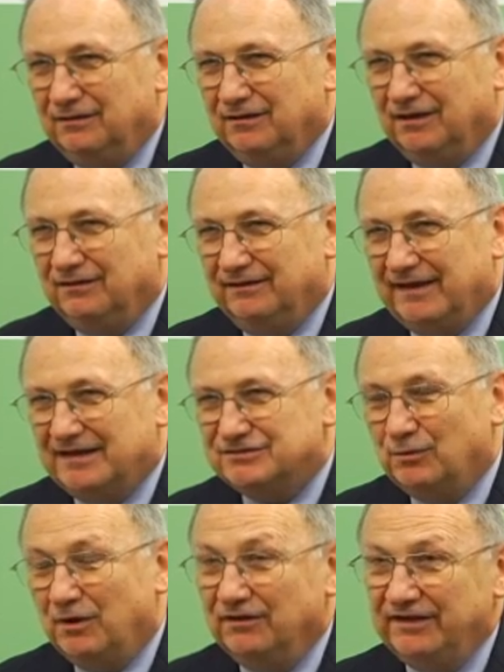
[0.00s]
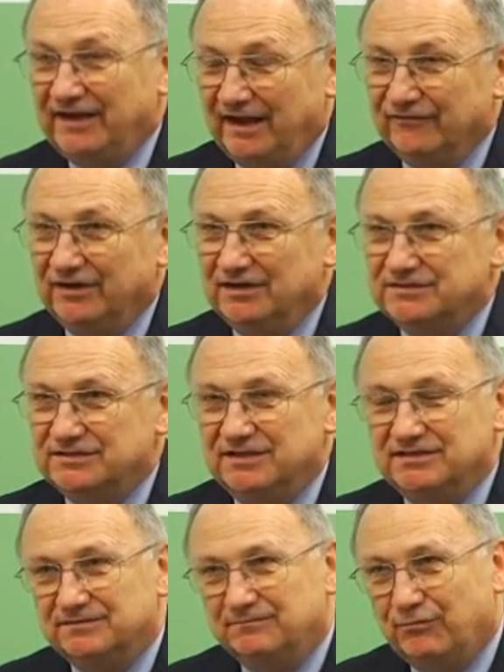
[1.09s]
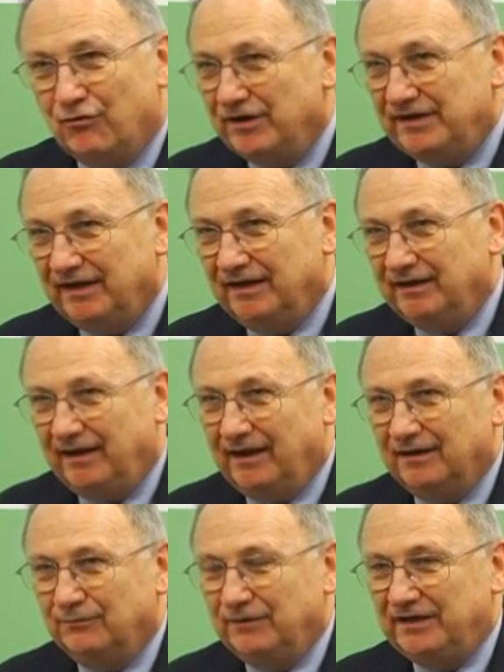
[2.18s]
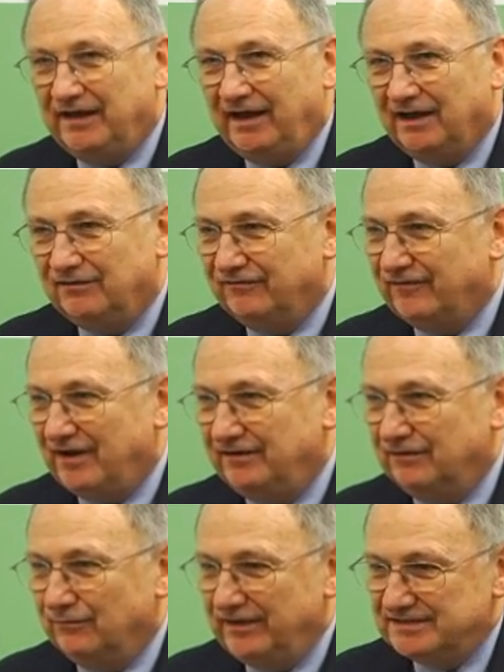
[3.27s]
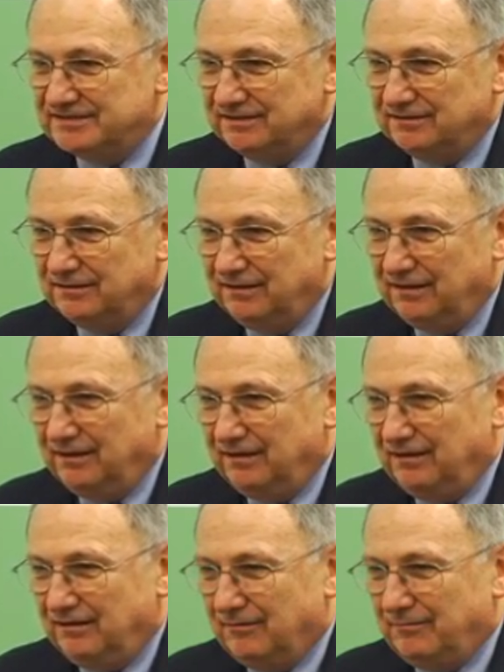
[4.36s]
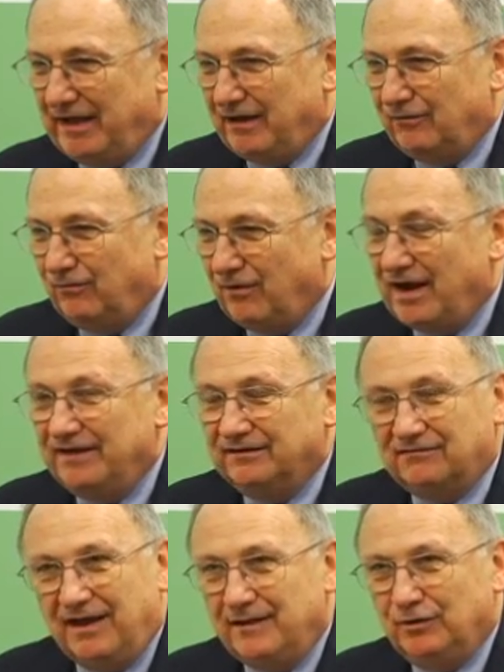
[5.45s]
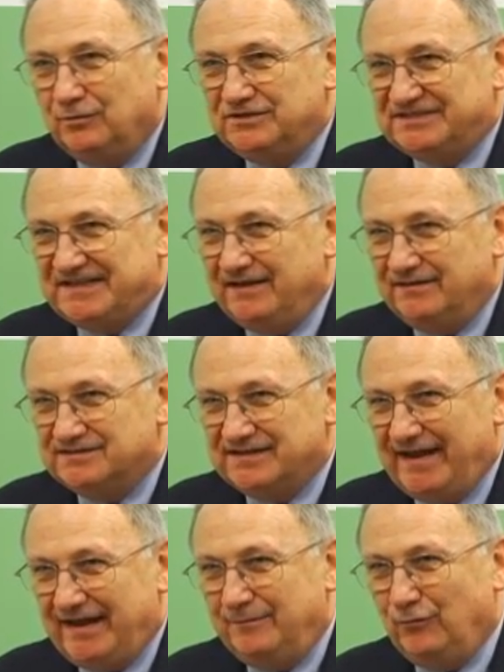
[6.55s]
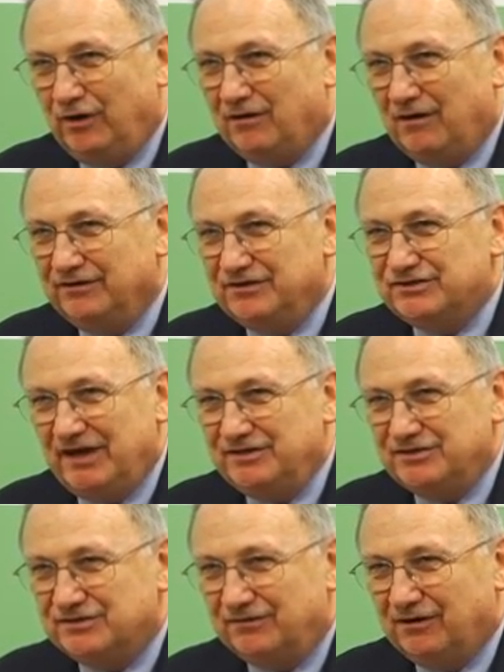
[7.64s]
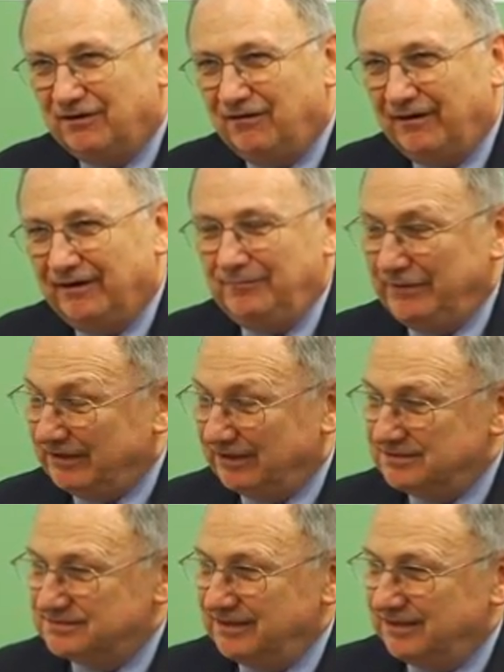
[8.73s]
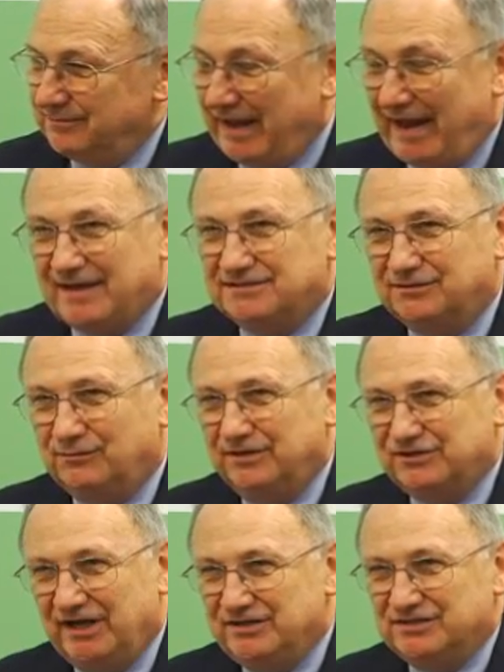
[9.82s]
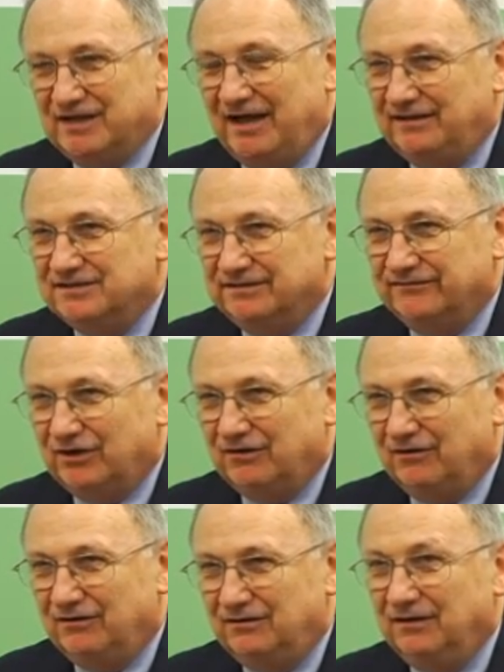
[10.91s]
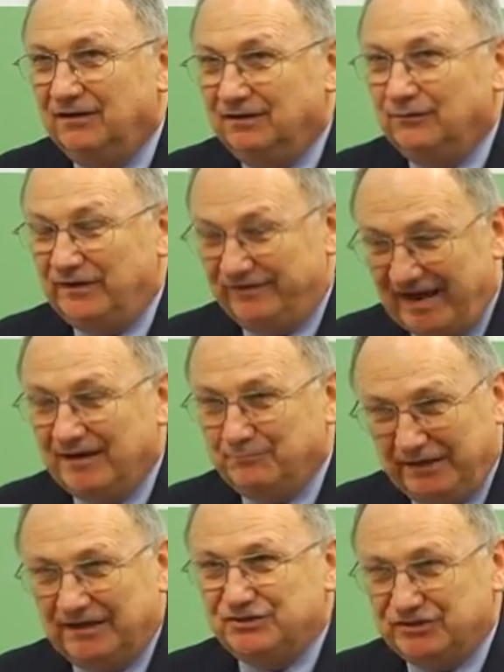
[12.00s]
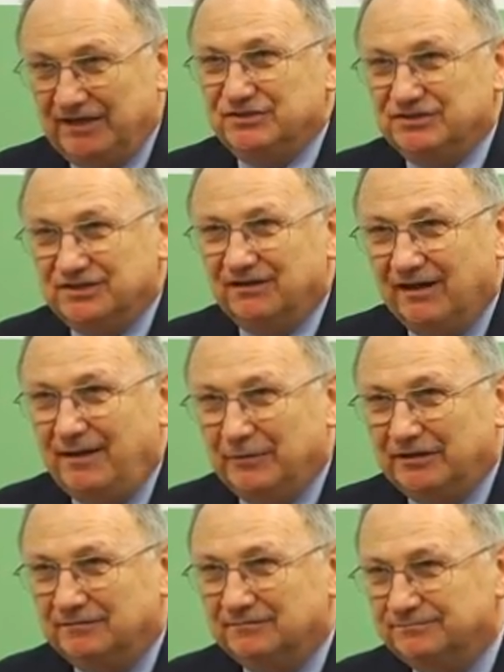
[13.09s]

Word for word: that that's where the evidence is pointing, and we can't find a reason about why the climate would stay the same when all these changes are occurring, because in the past, when changes like this have occurred, we've had big changes in climate.